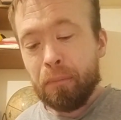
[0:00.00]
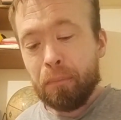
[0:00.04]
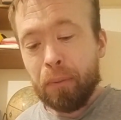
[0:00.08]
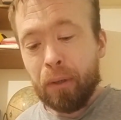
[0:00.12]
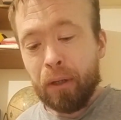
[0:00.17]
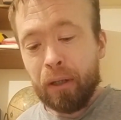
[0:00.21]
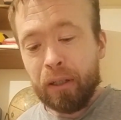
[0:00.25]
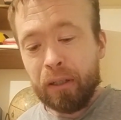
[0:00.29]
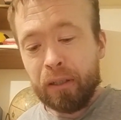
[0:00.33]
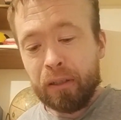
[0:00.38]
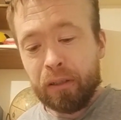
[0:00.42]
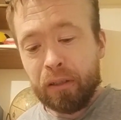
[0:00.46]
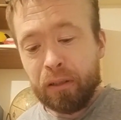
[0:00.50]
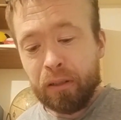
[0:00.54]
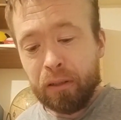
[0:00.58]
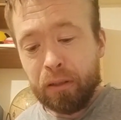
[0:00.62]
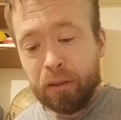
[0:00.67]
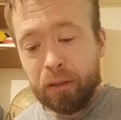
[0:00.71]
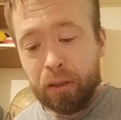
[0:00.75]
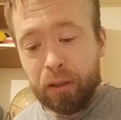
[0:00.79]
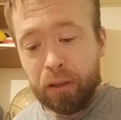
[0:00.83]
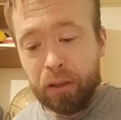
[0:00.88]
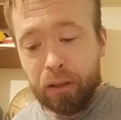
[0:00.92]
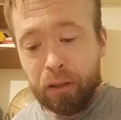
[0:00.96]
by
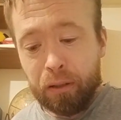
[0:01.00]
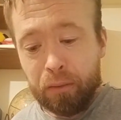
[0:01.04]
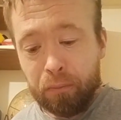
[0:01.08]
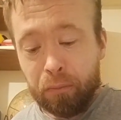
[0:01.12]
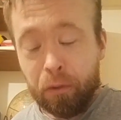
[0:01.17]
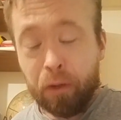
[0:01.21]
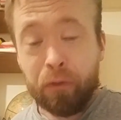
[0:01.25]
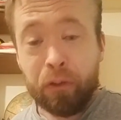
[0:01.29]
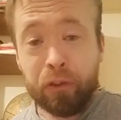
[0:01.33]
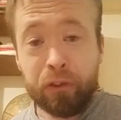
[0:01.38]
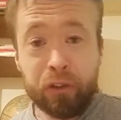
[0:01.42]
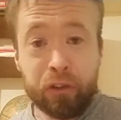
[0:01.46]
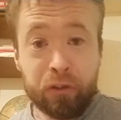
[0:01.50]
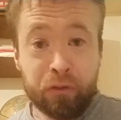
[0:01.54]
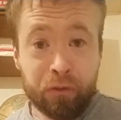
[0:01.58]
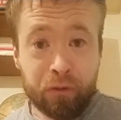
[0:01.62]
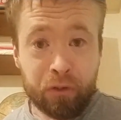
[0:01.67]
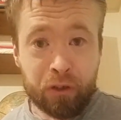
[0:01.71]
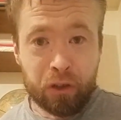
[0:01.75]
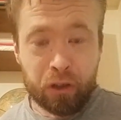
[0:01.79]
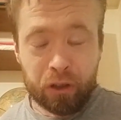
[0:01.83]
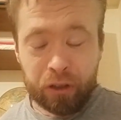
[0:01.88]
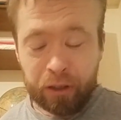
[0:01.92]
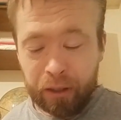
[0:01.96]
obviously
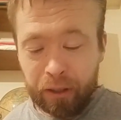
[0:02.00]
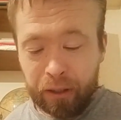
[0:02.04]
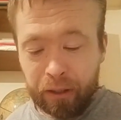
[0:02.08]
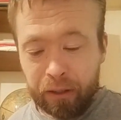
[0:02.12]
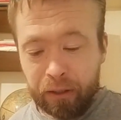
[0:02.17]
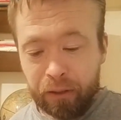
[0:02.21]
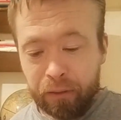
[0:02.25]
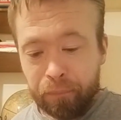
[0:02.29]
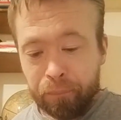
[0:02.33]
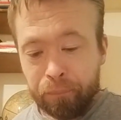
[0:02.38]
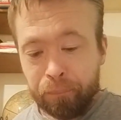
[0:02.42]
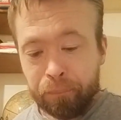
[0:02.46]
the UK.